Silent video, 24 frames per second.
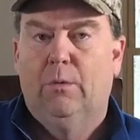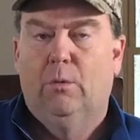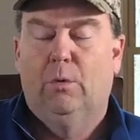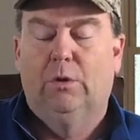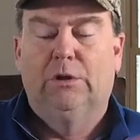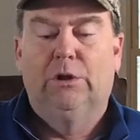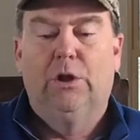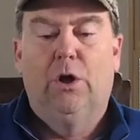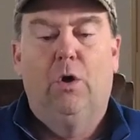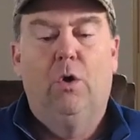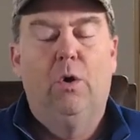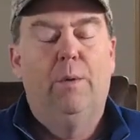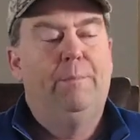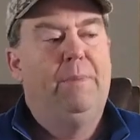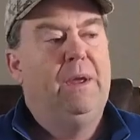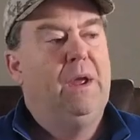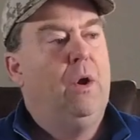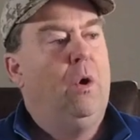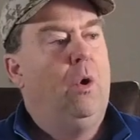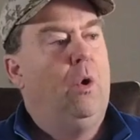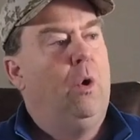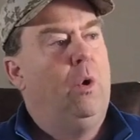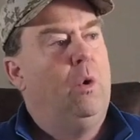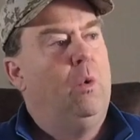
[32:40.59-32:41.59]
Well, lo and
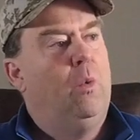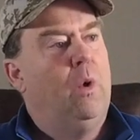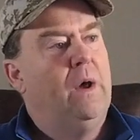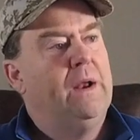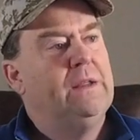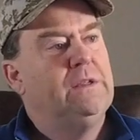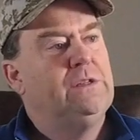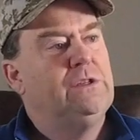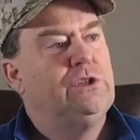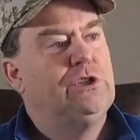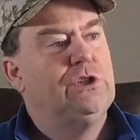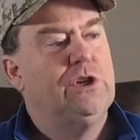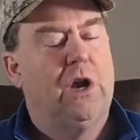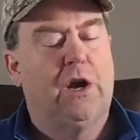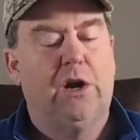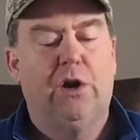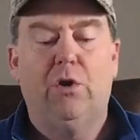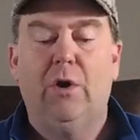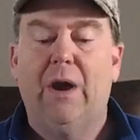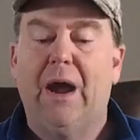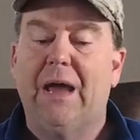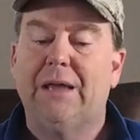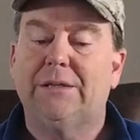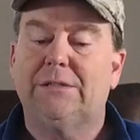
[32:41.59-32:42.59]
behold, what does
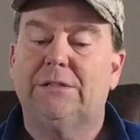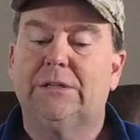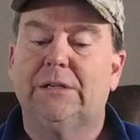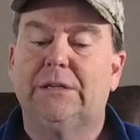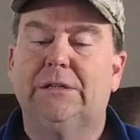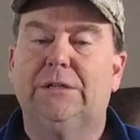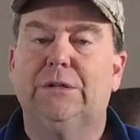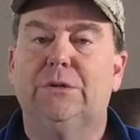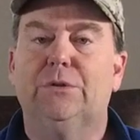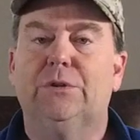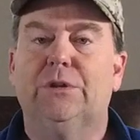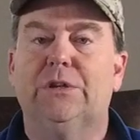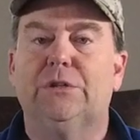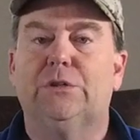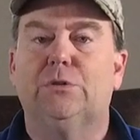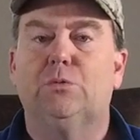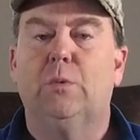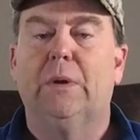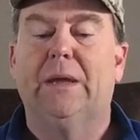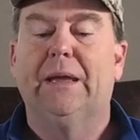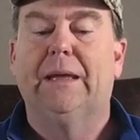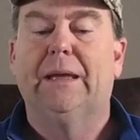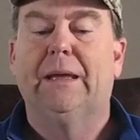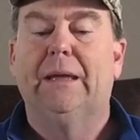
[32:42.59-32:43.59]
Chuck Grassley do this
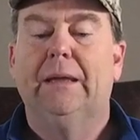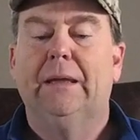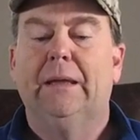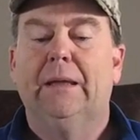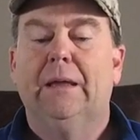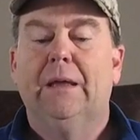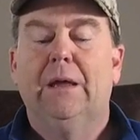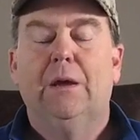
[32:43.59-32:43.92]
week?